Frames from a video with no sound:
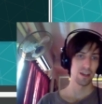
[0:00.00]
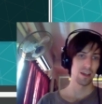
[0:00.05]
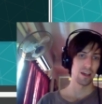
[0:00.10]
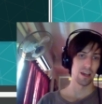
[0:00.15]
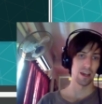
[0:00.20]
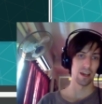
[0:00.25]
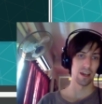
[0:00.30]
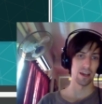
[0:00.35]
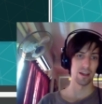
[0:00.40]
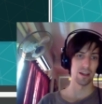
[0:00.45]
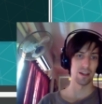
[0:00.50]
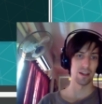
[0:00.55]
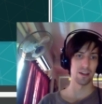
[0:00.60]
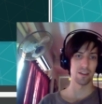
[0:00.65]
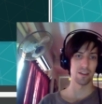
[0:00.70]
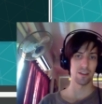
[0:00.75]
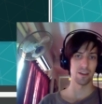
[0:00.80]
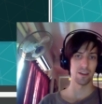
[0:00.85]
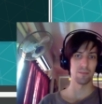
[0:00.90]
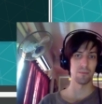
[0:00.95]
and
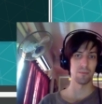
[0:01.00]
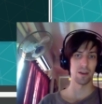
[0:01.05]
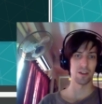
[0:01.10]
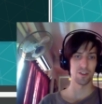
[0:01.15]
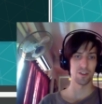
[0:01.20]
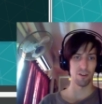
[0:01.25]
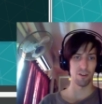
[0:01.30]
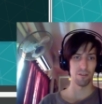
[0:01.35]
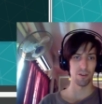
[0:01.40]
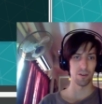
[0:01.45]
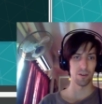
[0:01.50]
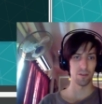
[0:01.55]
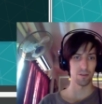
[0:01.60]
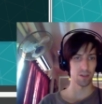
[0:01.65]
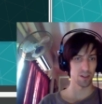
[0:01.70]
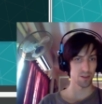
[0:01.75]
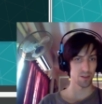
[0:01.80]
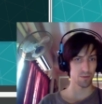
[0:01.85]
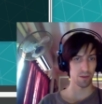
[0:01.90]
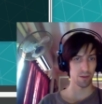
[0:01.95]
then Manjaro
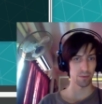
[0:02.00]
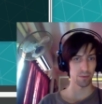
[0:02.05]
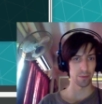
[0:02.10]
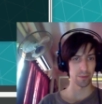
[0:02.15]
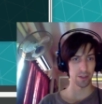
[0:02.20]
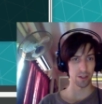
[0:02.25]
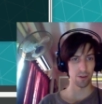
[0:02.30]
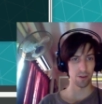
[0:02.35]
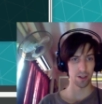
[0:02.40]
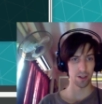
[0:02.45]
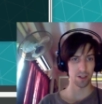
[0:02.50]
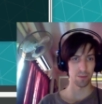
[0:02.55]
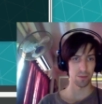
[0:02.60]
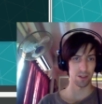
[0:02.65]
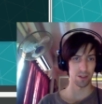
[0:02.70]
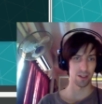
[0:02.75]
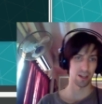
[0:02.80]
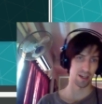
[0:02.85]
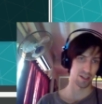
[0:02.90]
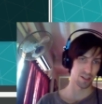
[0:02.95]
is probably going to
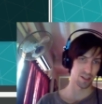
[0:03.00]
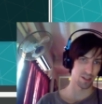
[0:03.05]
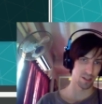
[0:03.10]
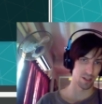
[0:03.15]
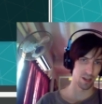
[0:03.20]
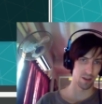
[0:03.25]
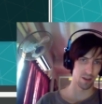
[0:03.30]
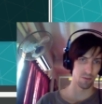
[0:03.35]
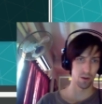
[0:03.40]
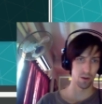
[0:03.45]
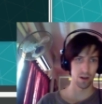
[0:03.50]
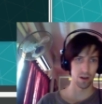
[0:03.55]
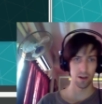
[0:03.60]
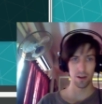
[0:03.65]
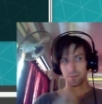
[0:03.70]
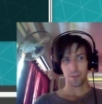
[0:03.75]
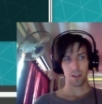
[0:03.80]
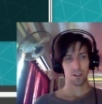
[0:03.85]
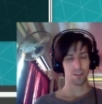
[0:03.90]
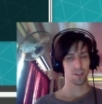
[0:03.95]
be SDA 1.
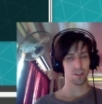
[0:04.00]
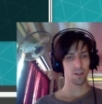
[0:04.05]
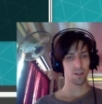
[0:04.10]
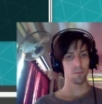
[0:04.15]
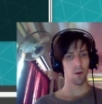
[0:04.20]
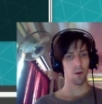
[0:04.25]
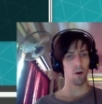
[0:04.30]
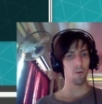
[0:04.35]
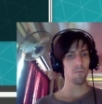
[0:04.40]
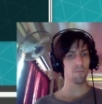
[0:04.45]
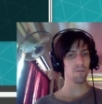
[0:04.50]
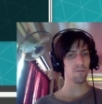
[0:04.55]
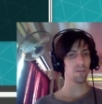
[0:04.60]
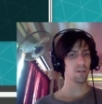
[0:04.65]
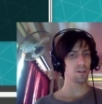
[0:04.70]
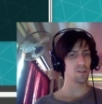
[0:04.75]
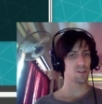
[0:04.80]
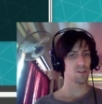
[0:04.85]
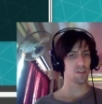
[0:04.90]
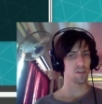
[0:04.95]
So
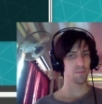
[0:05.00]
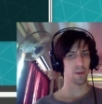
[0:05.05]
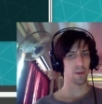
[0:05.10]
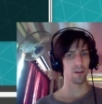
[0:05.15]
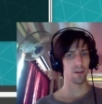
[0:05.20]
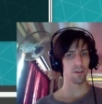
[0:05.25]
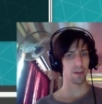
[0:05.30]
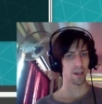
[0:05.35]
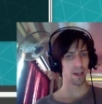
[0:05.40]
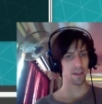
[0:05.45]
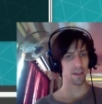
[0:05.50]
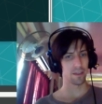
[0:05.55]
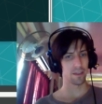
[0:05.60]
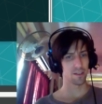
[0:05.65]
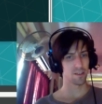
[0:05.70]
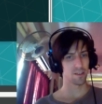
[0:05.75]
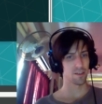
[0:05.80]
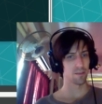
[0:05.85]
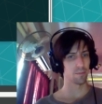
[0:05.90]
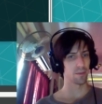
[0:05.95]
hopefully just by looking at
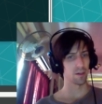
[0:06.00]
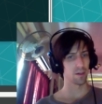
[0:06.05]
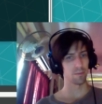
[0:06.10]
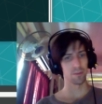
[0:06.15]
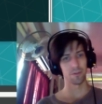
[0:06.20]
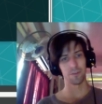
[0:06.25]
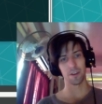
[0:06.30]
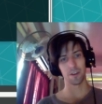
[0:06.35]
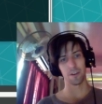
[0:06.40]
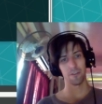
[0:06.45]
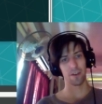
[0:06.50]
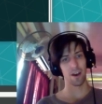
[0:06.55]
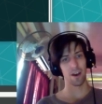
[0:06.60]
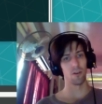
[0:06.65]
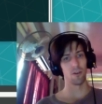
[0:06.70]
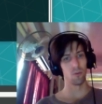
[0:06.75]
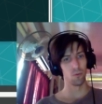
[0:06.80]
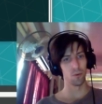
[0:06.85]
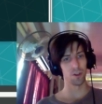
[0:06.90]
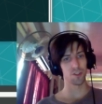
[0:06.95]
this, you'll be able to figure
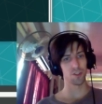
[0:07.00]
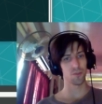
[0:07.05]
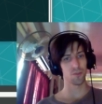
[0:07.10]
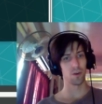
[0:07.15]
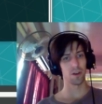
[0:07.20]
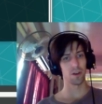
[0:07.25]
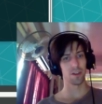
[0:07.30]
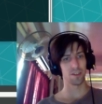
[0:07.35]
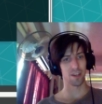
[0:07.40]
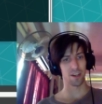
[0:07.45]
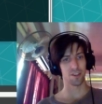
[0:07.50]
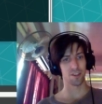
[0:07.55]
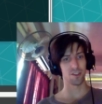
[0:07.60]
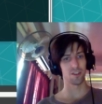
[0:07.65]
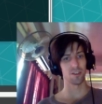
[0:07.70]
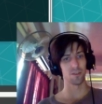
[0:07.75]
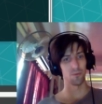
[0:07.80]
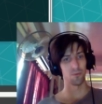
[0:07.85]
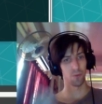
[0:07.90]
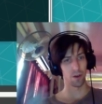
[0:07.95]
out which one is
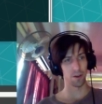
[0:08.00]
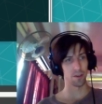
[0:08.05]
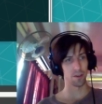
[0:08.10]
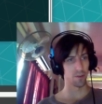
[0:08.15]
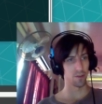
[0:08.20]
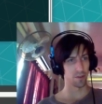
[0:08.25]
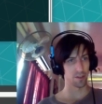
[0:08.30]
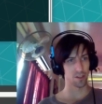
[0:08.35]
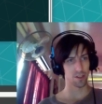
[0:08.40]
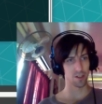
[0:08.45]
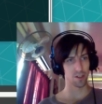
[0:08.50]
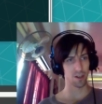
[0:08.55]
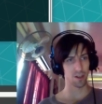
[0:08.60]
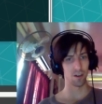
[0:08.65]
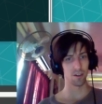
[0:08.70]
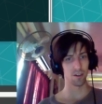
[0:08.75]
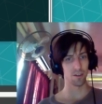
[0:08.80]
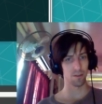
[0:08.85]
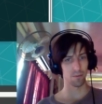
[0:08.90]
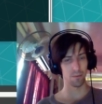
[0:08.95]
actually where you
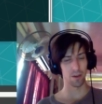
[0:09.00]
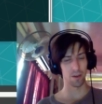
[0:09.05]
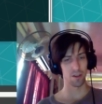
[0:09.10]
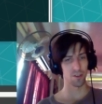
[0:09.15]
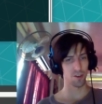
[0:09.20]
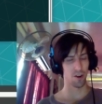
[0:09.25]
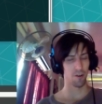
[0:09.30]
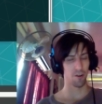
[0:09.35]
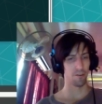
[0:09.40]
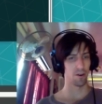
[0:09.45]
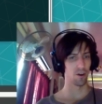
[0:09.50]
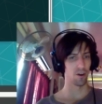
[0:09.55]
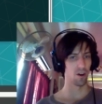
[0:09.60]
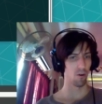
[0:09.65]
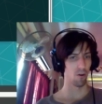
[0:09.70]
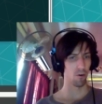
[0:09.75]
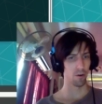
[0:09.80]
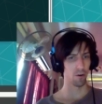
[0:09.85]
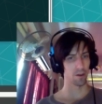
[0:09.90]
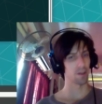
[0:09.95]
installed Manjaro
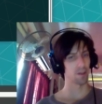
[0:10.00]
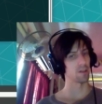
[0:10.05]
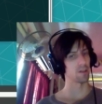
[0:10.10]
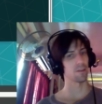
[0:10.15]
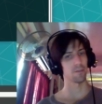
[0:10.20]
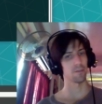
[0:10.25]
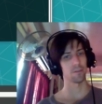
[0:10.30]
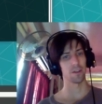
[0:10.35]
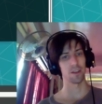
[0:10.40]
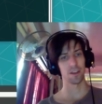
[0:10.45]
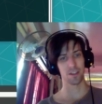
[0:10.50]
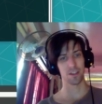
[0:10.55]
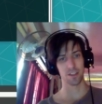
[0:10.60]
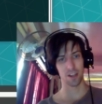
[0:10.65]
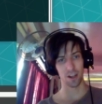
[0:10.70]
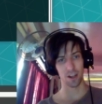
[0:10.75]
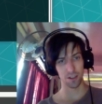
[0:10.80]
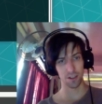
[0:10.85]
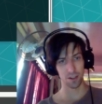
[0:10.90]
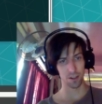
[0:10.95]
or another Linux
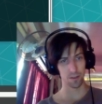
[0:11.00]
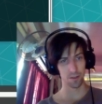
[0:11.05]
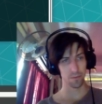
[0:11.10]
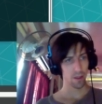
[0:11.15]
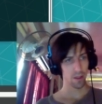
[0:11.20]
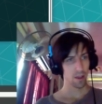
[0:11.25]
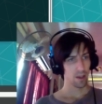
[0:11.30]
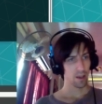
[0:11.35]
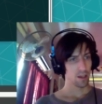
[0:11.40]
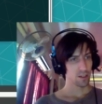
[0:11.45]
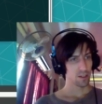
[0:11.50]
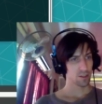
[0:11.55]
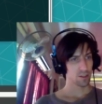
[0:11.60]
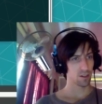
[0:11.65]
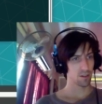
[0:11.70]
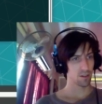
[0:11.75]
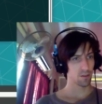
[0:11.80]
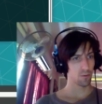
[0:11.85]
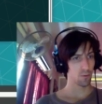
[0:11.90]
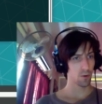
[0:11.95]
onto.
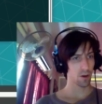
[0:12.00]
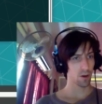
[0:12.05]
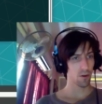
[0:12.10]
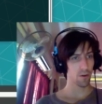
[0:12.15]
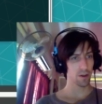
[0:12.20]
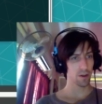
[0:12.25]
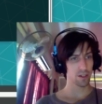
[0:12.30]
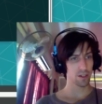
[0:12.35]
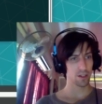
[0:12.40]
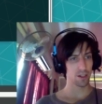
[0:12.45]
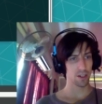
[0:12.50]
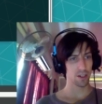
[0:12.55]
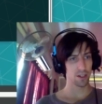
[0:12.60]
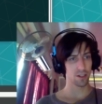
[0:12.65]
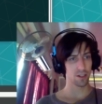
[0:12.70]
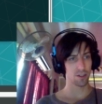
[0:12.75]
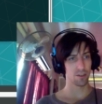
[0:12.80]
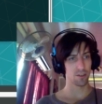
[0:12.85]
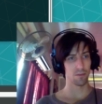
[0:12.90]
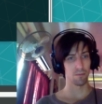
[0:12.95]
So we're going to
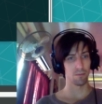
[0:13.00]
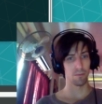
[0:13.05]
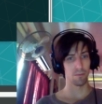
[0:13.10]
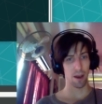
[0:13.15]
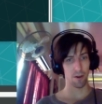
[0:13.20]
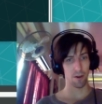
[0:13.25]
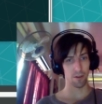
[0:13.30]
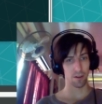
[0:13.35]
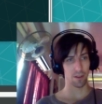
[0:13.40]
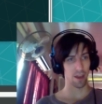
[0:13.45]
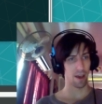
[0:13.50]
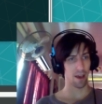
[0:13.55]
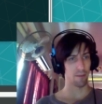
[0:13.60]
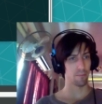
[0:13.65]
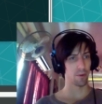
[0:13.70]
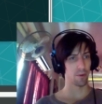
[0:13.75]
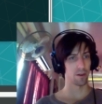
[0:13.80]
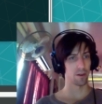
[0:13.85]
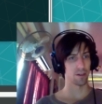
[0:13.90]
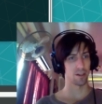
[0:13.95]
need to mount that
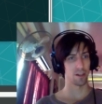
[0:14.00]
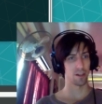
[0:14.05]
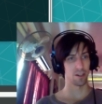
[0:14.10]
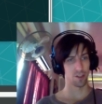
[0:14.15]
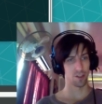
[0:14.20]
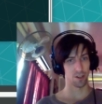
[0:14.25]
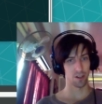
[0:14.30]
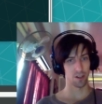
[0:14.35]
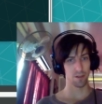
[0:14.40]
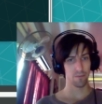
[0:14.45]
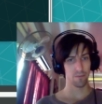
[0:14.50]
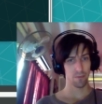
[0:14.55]
partition.